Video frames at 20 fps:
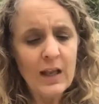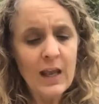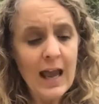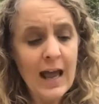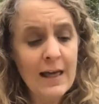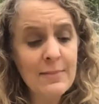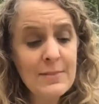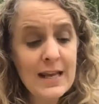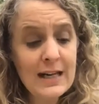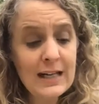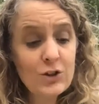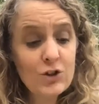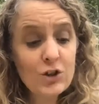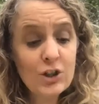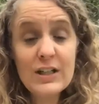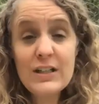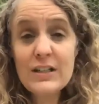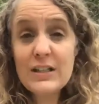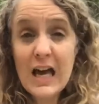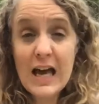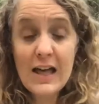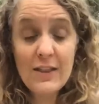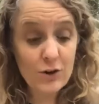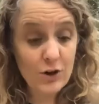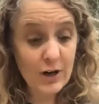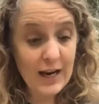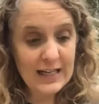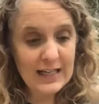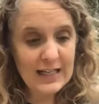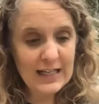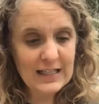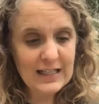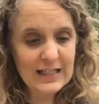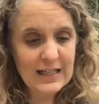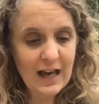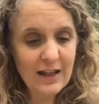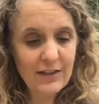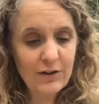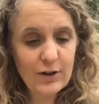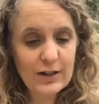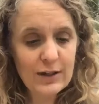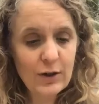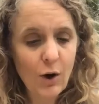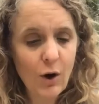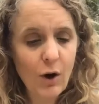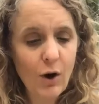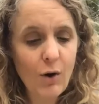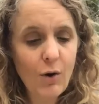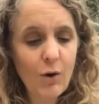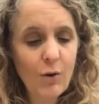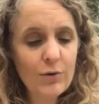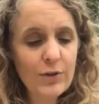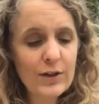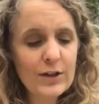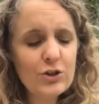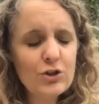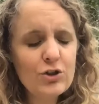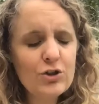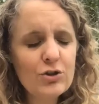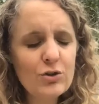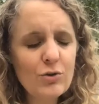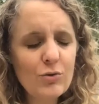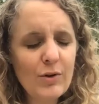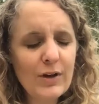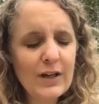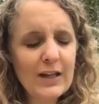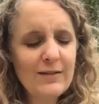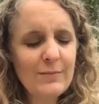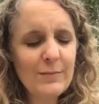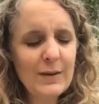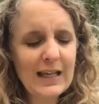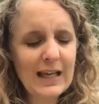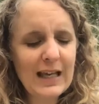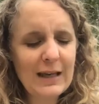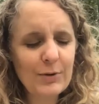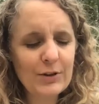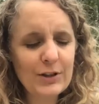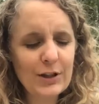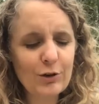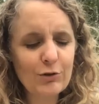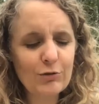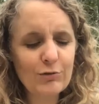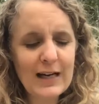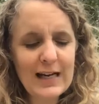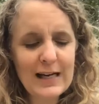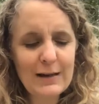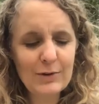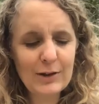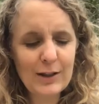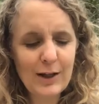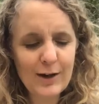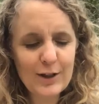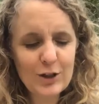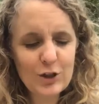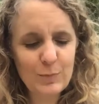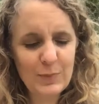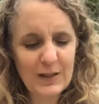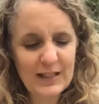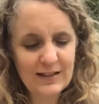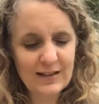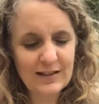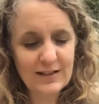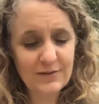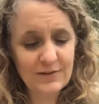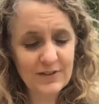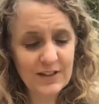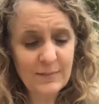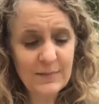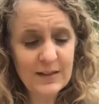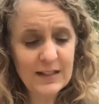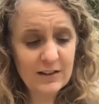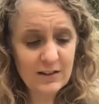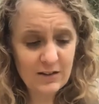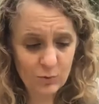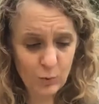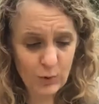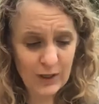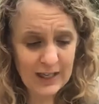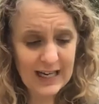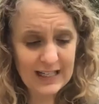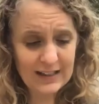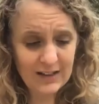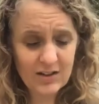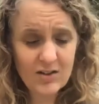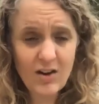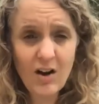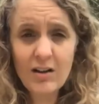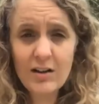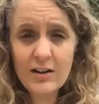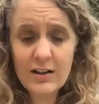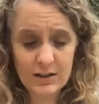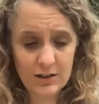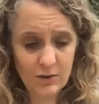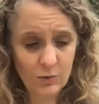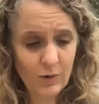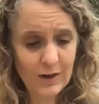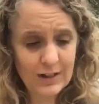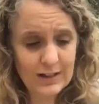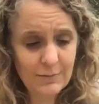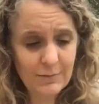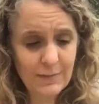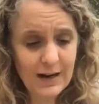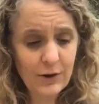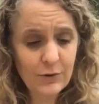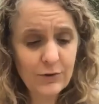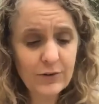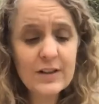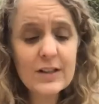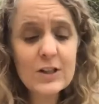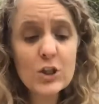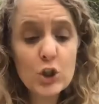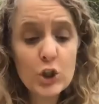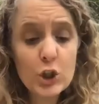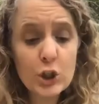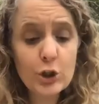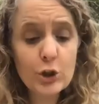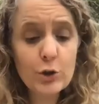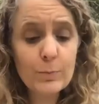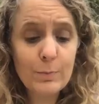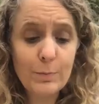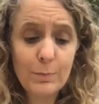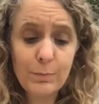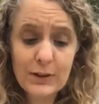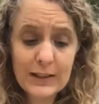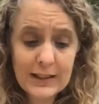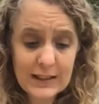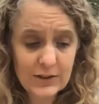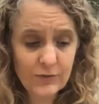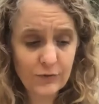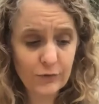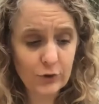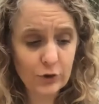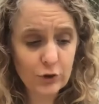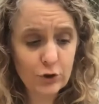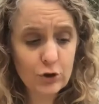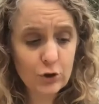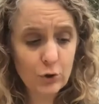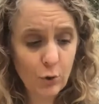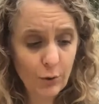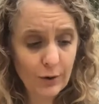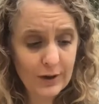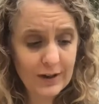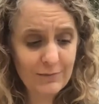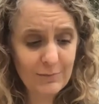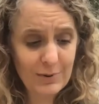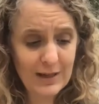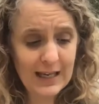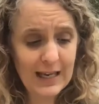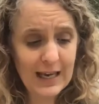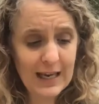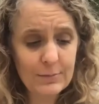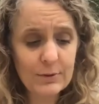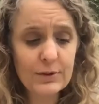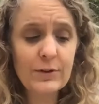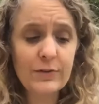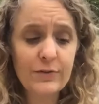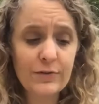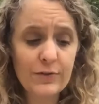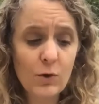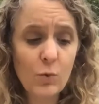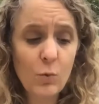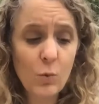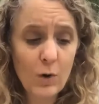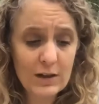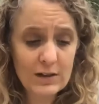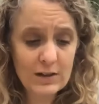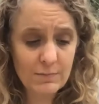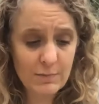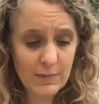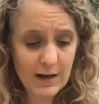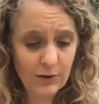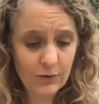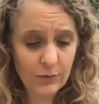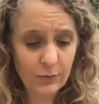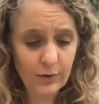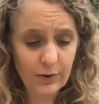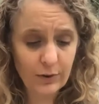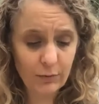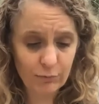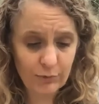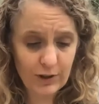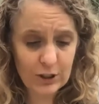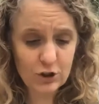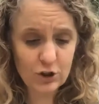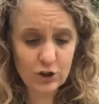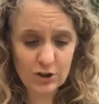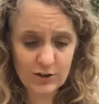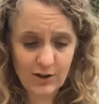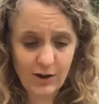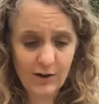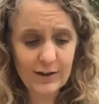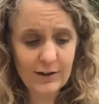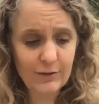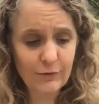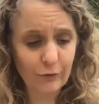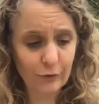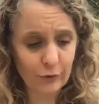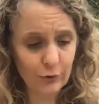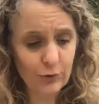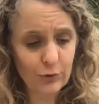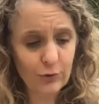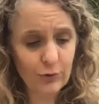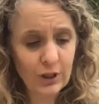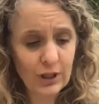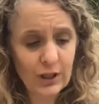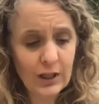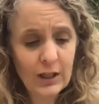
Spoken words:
And then he took another and another, and oh, the joy of being able to cram large pieces of something sweet and solid into one's mouth, the sheer blissful joy of being able to fill one's mouth with rich, solid food.